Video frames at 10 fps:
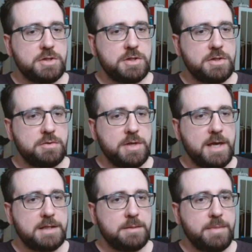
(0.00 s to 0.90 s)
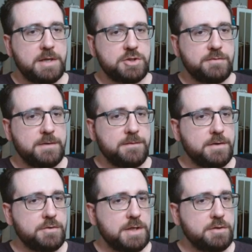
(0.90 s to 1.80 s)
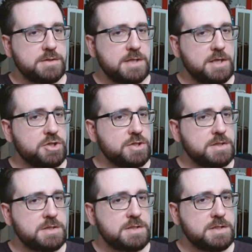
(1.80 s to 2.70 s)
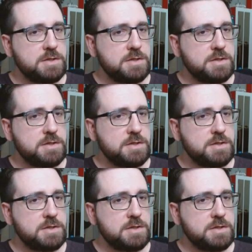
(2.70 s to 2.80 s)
you get a bunch of different radio stations.